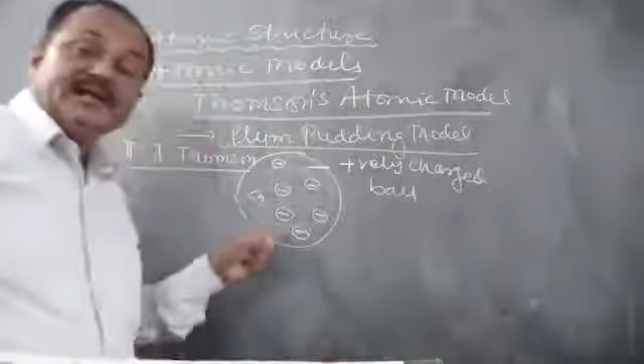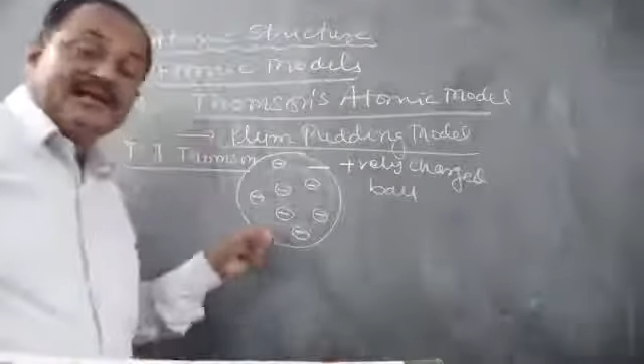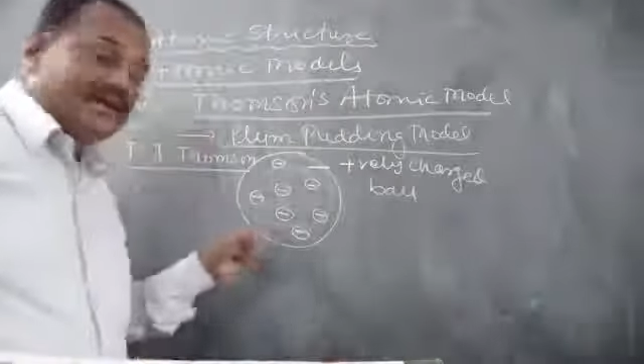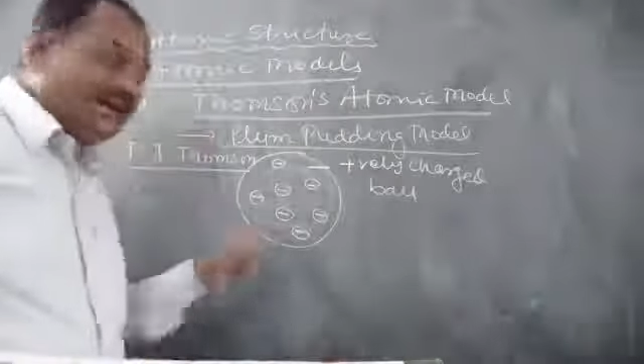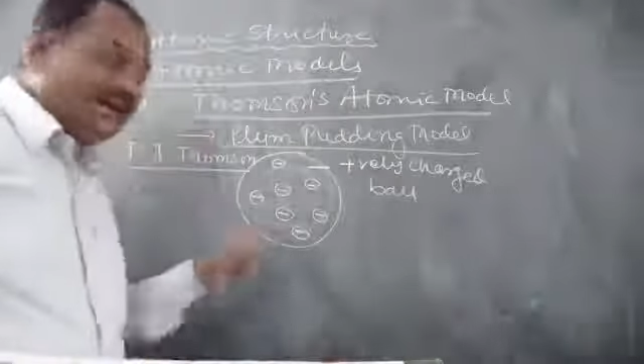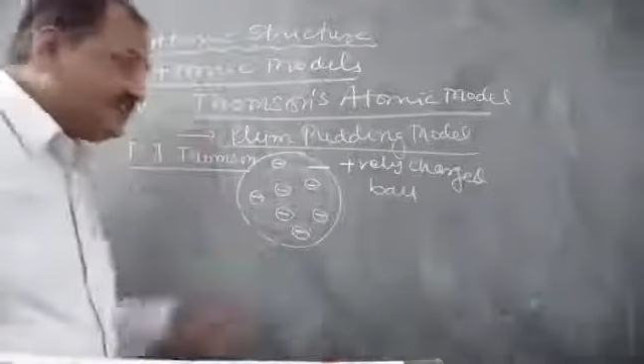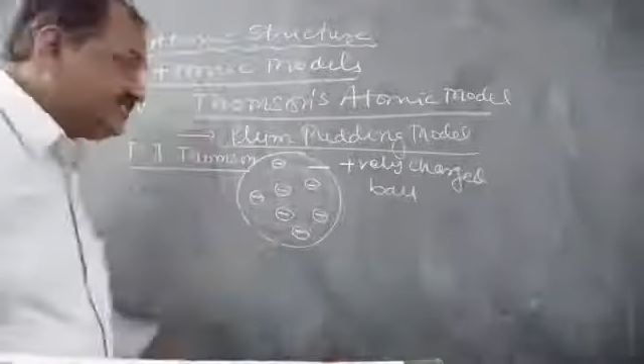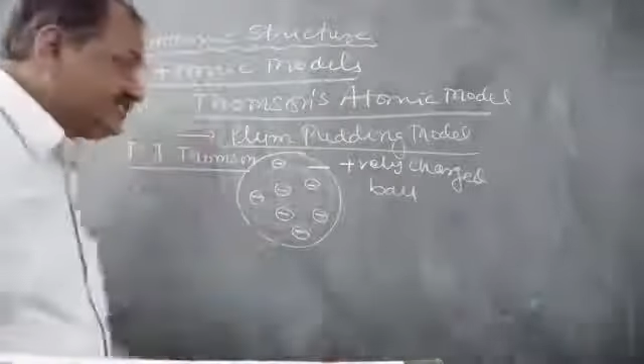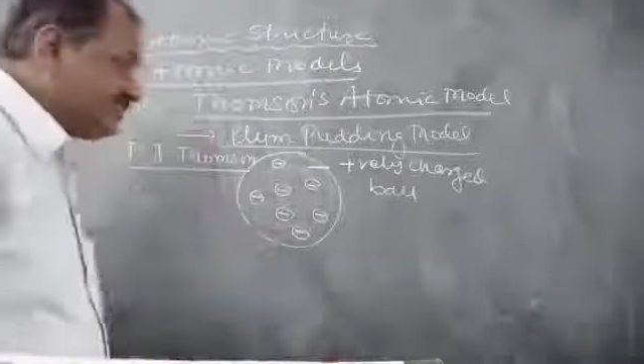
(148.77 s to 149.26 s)

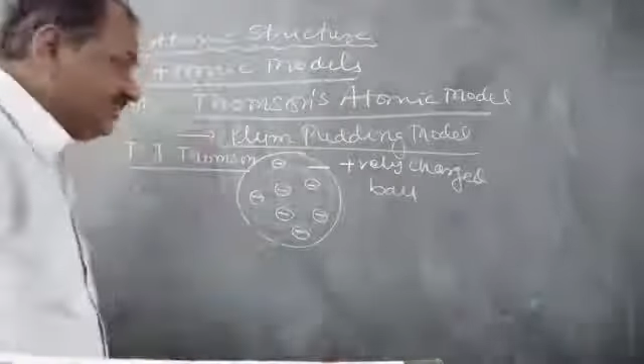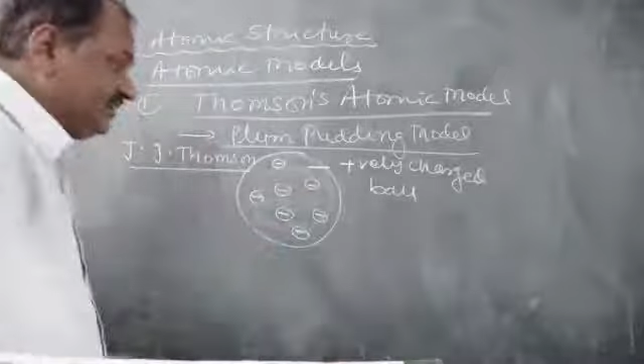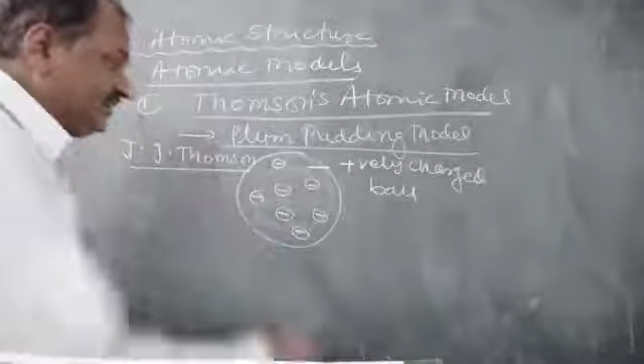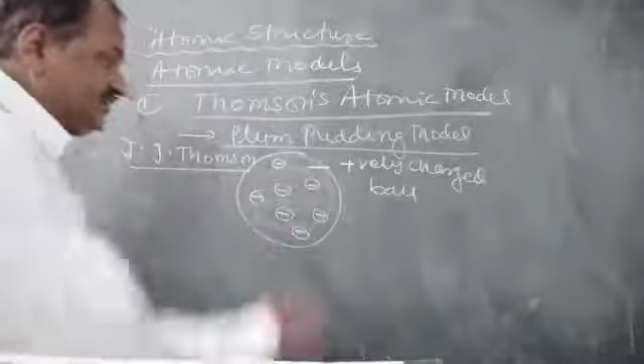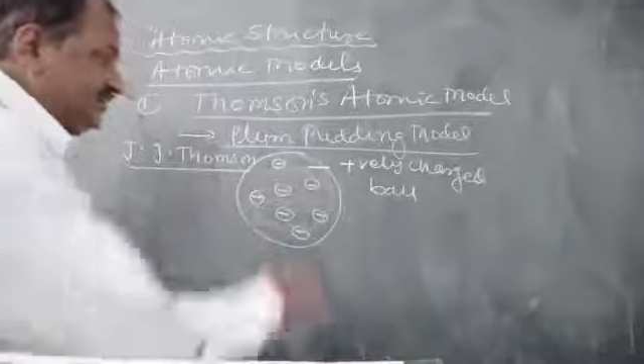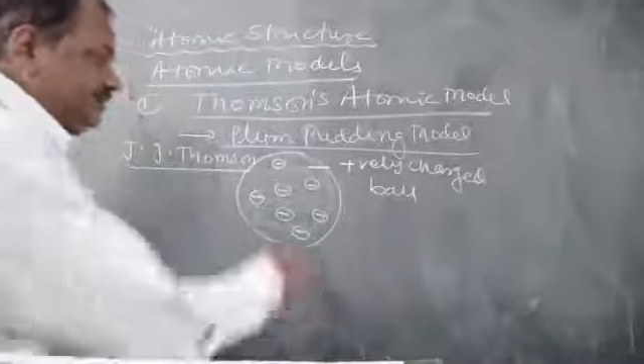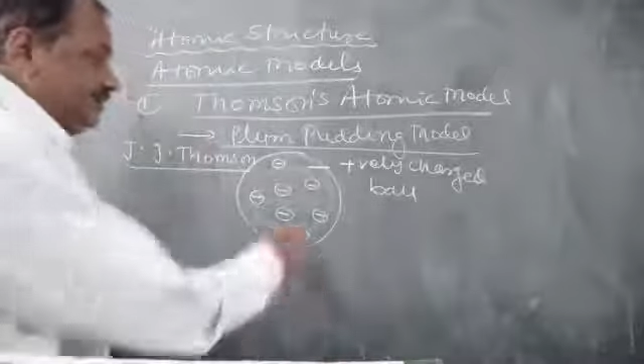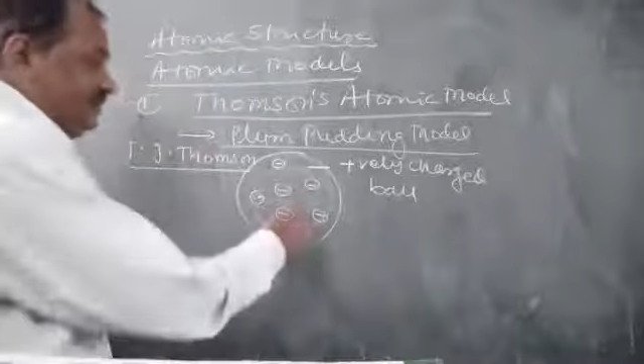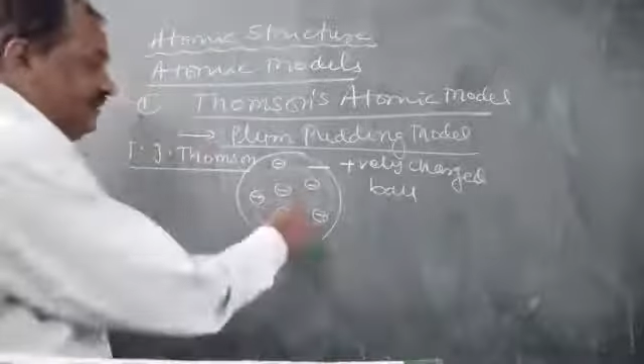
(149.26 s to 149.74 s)
at
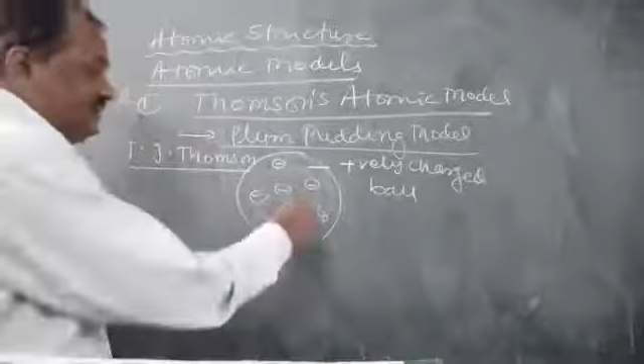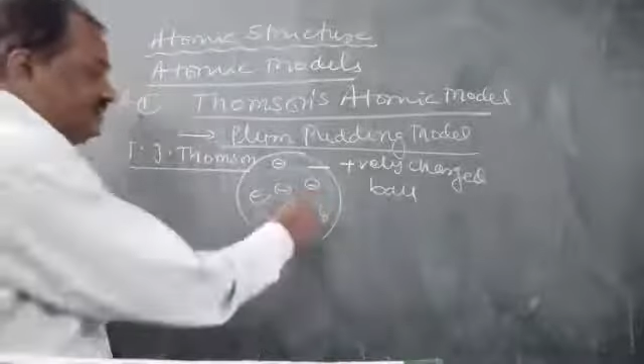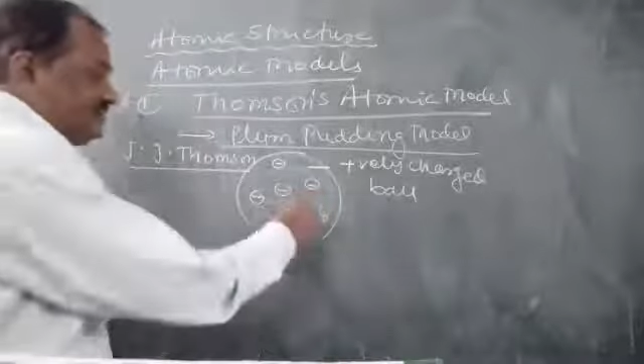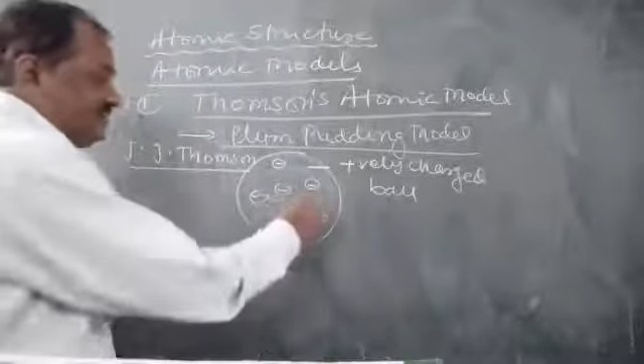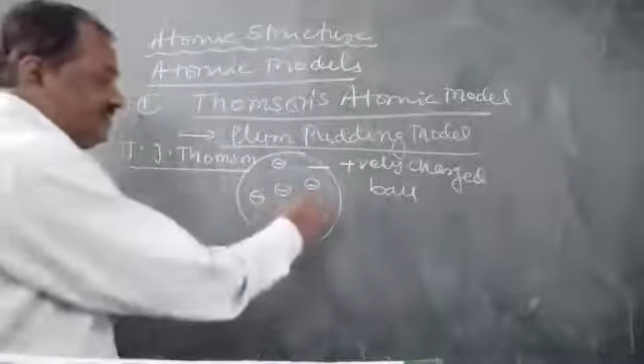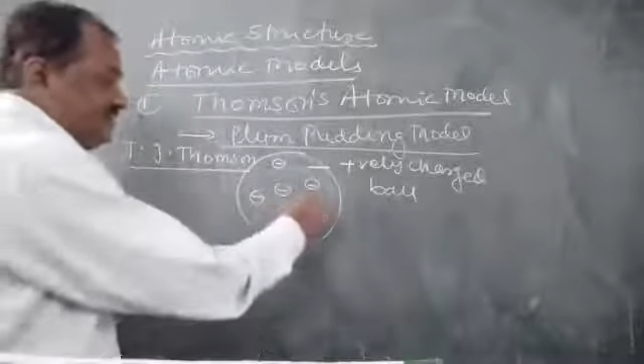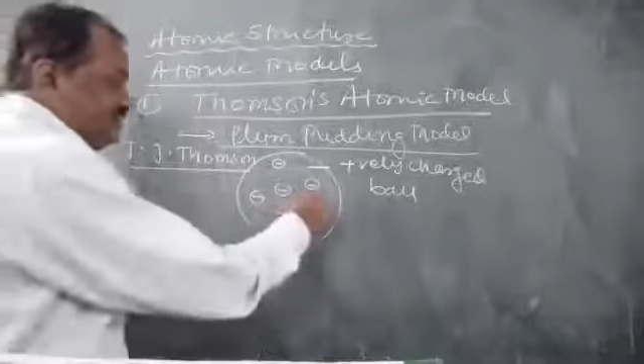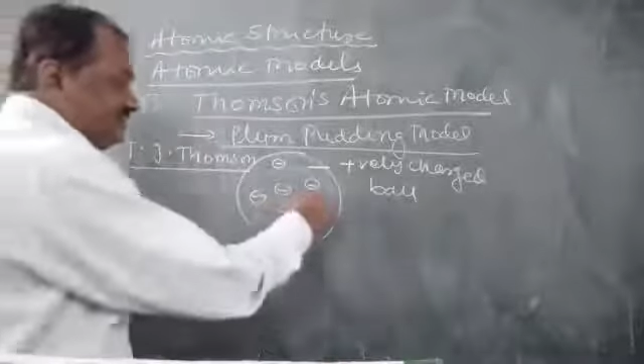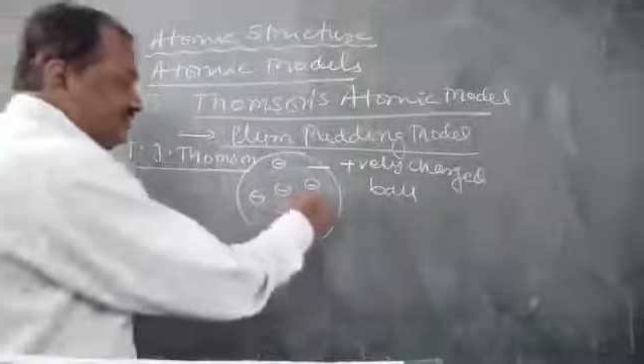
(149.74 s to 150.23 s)
certain
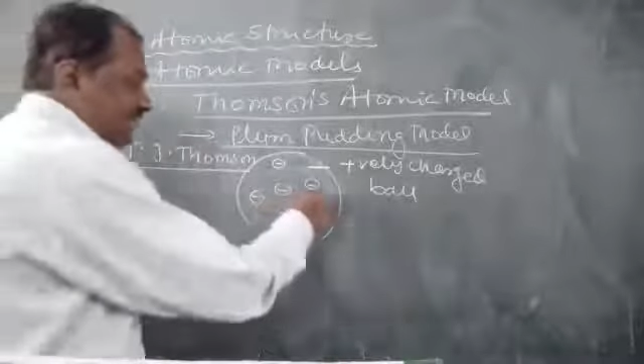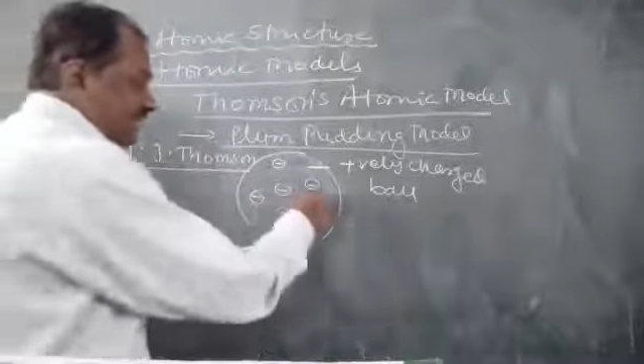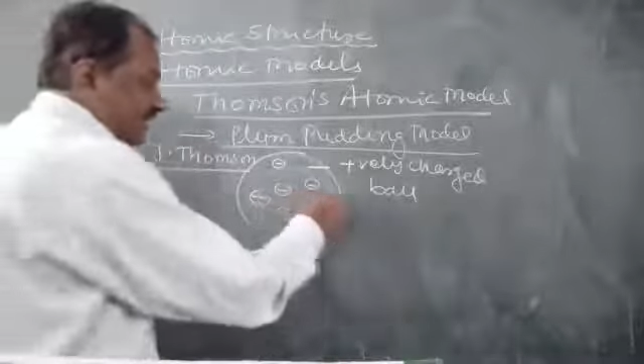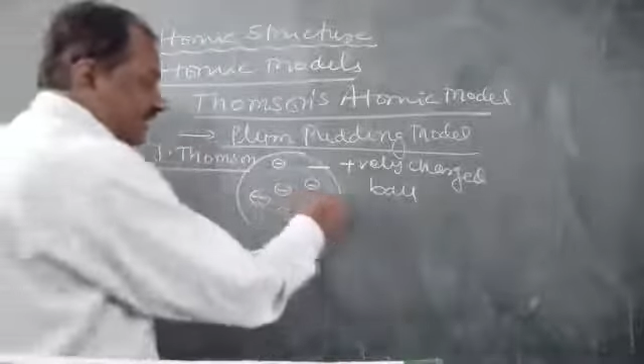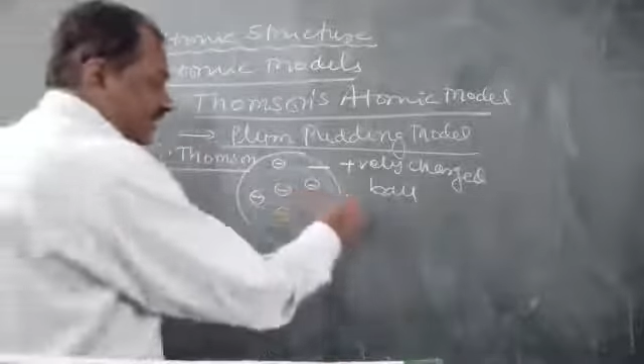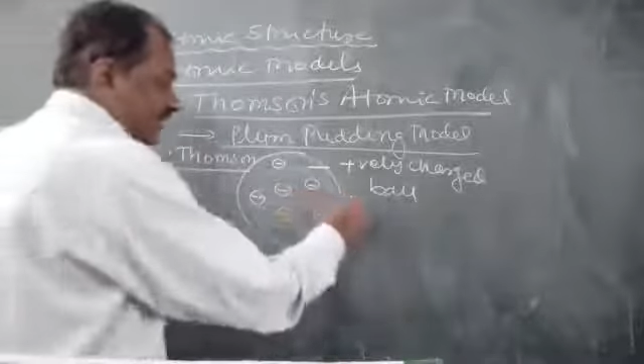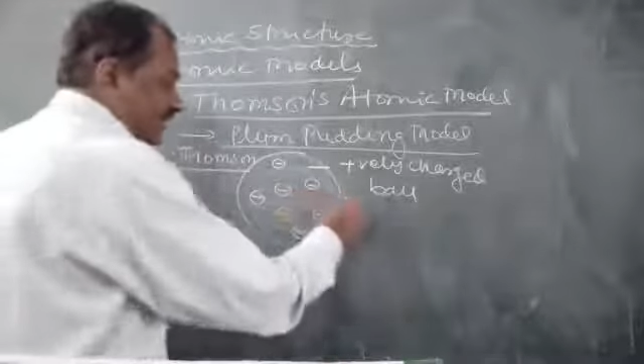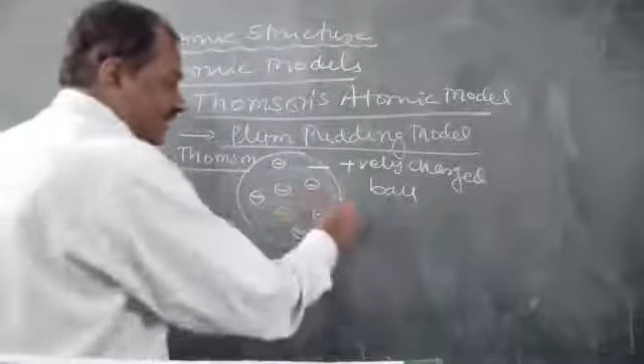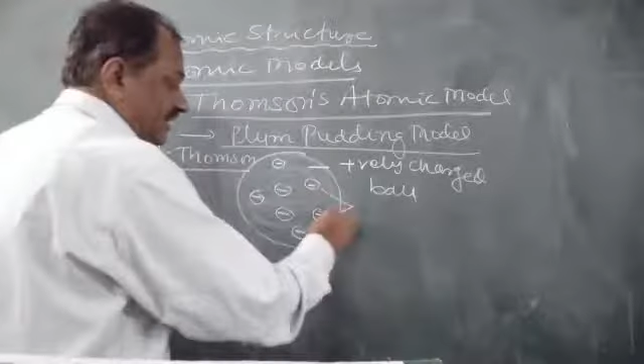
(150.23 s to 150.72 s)
places